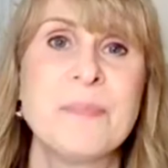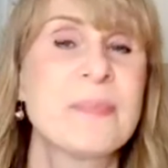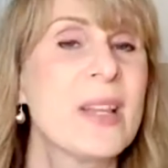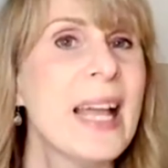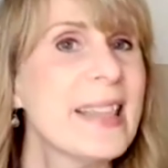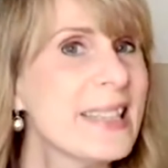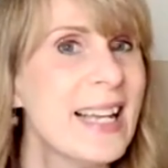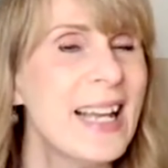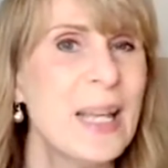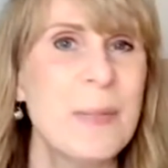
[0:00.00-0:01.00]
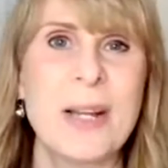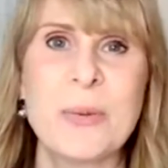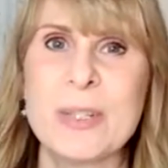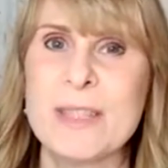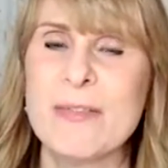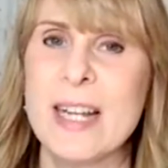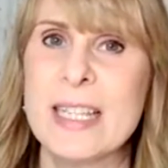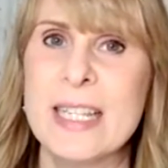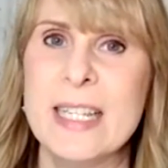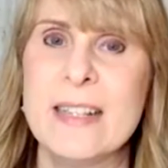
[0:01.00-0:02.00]
At the time, I worked at
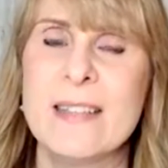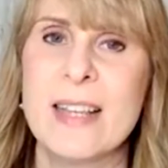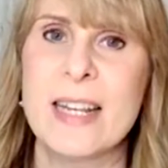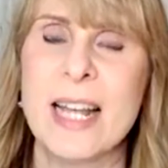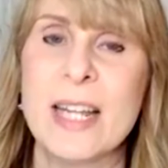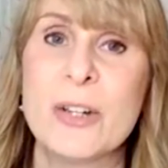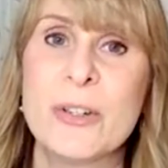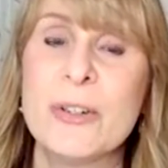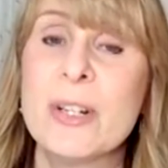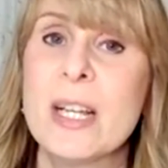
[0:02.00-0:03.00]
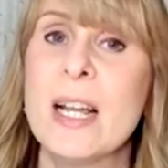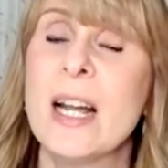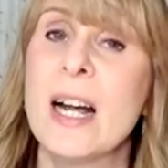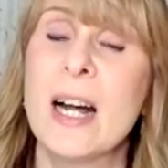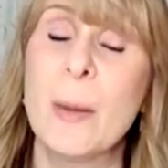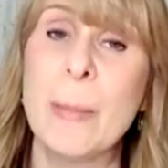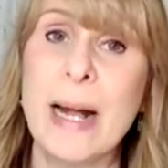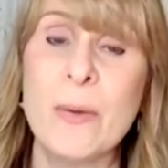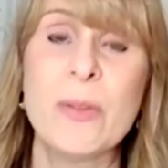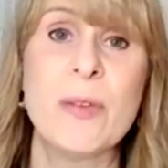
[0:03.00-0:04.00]
Filene's, and I heard
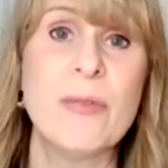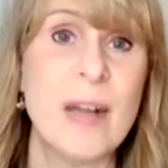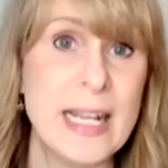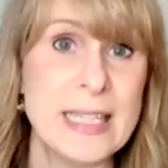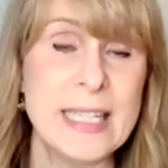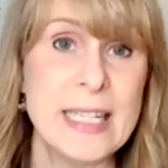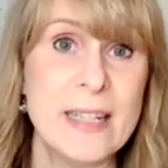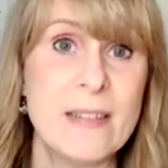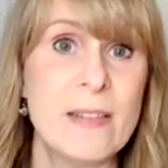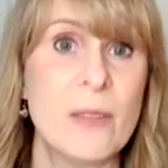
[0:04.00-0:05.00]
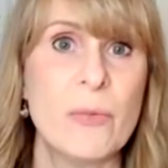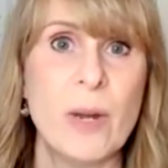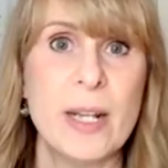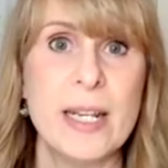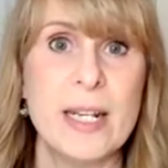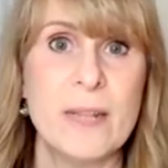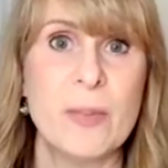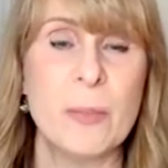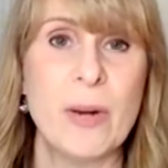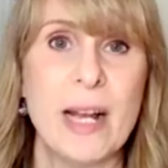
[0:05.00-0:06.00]
about the Filene's running of
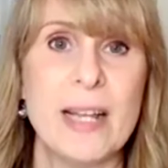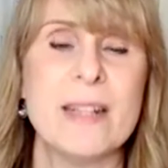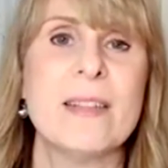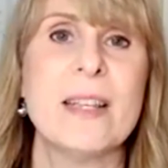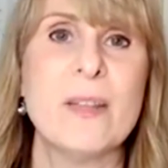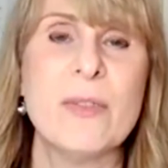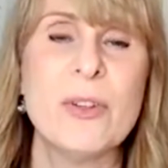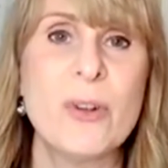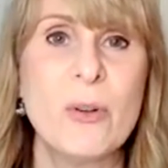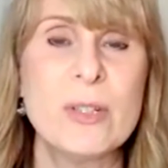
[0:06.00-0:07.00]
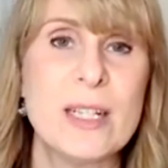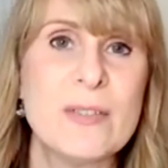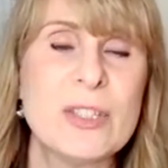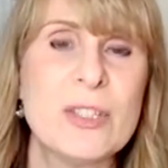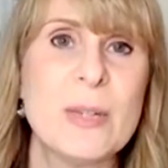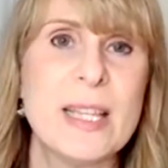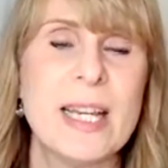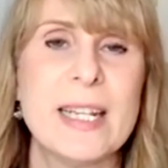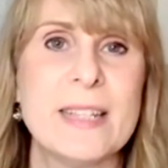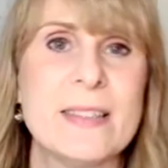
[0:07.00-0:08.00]
the brides. And if you're old enough to know what
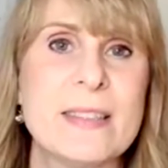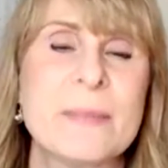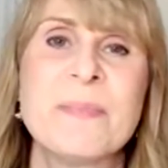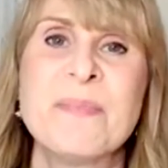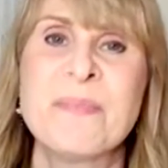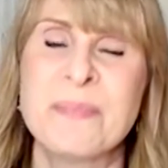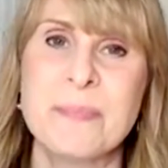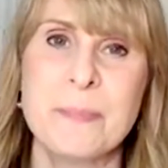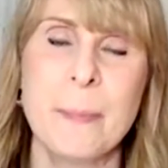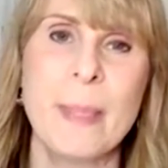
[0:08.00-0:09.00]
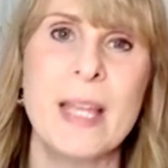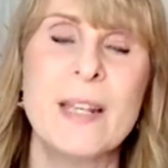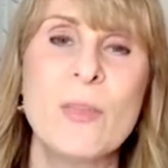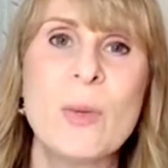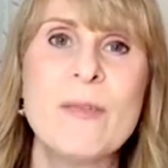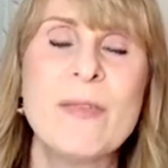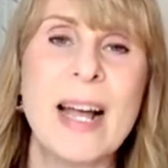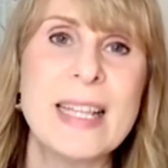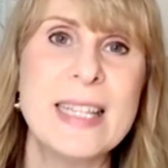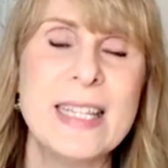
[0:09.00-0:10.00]
that is, it is when
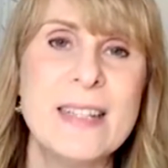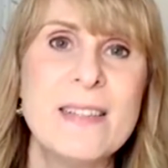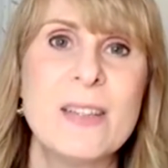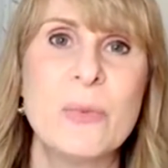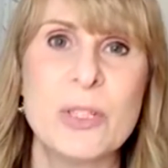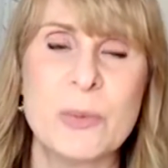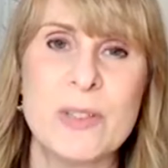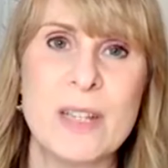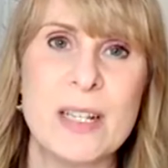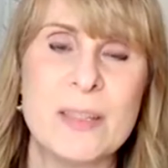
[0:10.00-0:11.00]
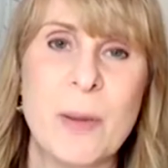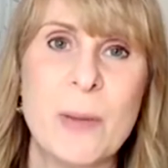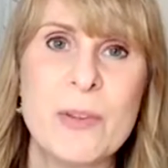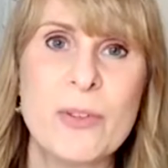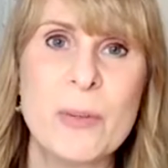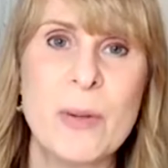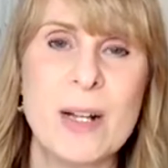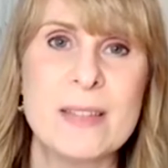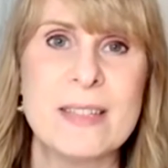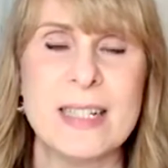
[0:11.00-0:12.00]
Filene's, which was a department store in
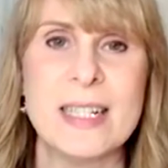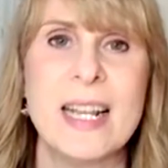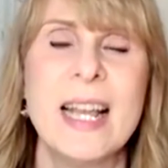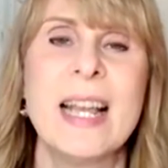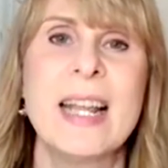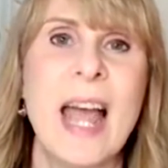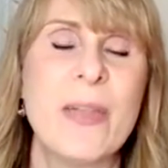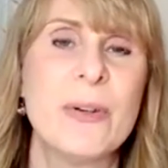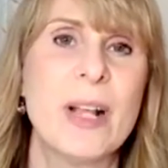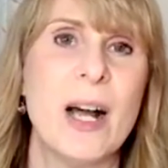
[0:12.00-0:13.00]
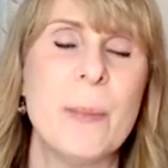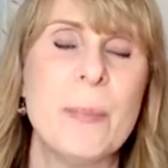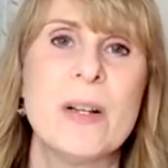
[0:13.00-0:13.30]
Boston, gathered up